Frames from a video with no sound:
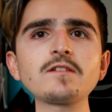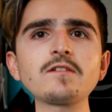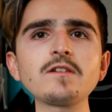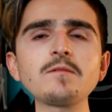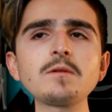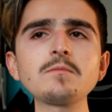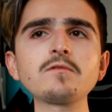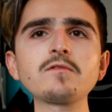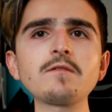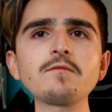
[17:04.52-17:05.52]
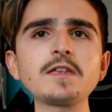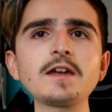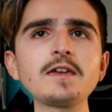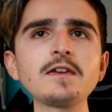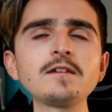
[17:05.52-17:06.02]
to see people's
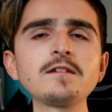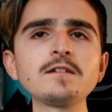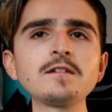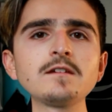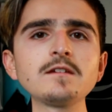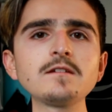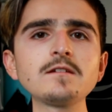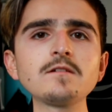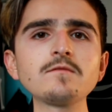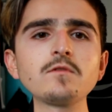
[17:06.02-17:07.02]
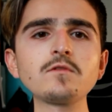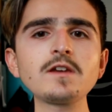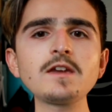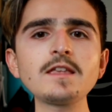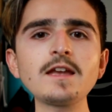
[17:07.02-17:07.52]
everyday
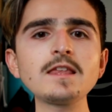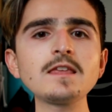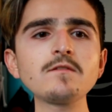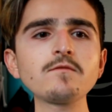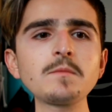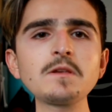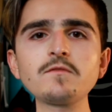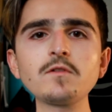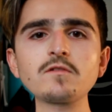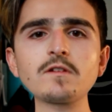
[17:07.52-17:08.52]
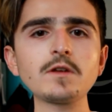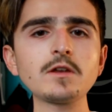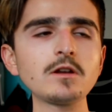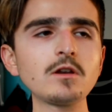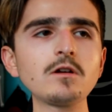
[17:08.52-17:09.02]
routine. And from his vlogs, I've learned
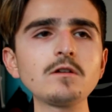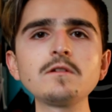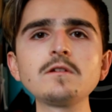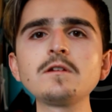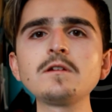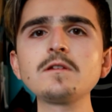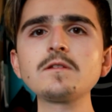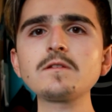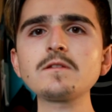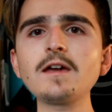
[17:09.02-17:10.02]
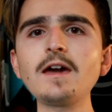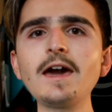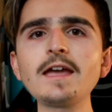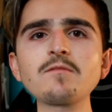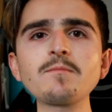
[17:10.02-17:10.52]
a lot,
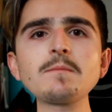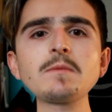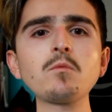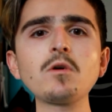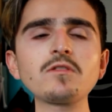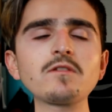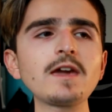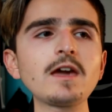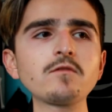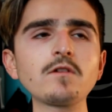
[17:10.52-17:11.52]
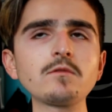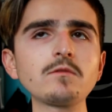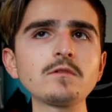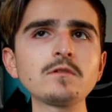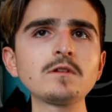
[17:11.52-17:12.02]
and it's made me want to get a drone.
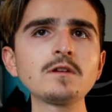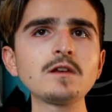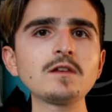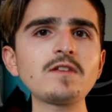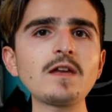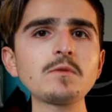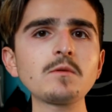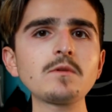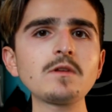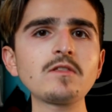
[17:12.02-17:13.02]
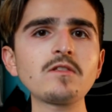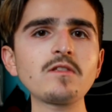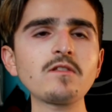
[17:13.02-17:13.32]
Same way